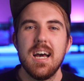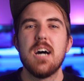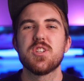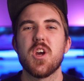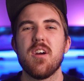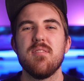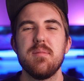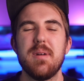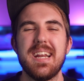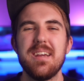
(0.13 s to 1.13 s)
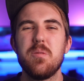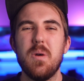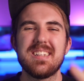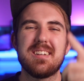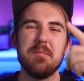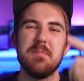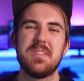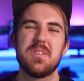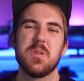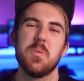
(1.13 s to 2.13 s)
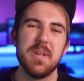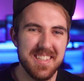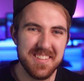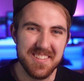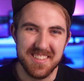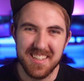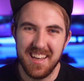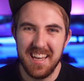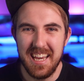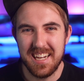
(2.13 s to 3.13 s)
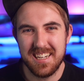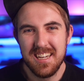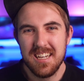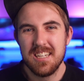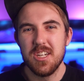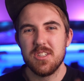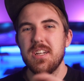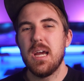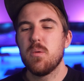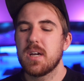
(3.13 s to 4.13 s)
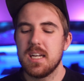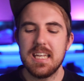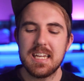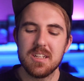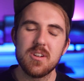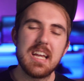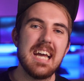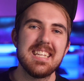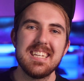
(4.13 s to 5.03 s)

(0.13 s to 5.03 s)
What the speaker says: How's it going, everybody? Welcome to WeDoTech. So today we're going to take a look at